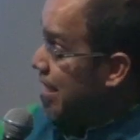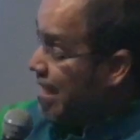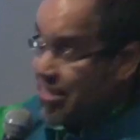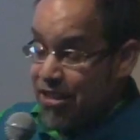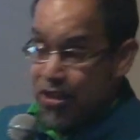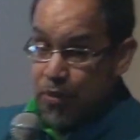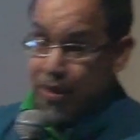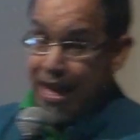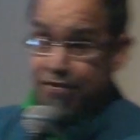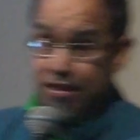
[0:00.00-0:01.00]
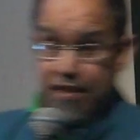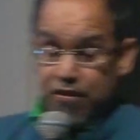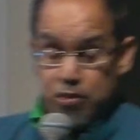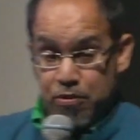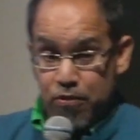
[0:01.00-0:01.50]
And after they
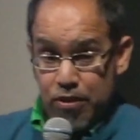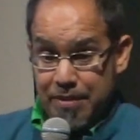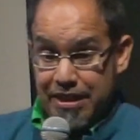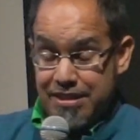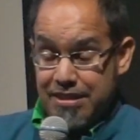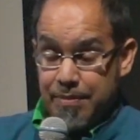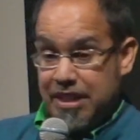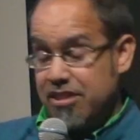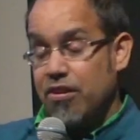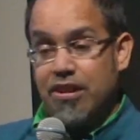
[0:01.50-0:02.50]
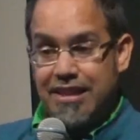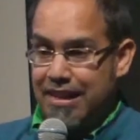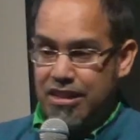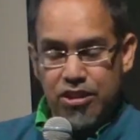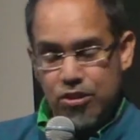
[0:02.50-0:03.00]
first performed this, I mean, it started to
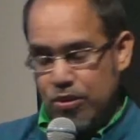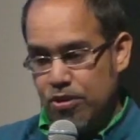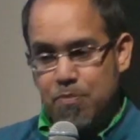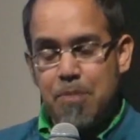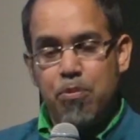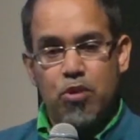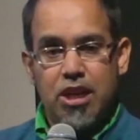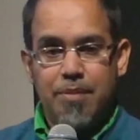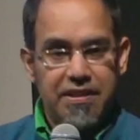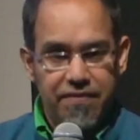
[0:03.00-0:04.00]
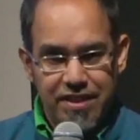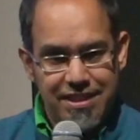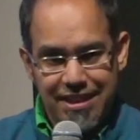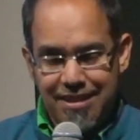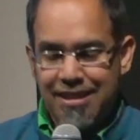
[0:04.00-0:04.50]
get huge. People were coming to
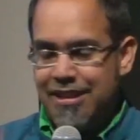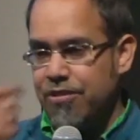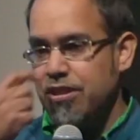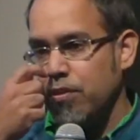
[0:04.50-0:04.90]
visit. It was a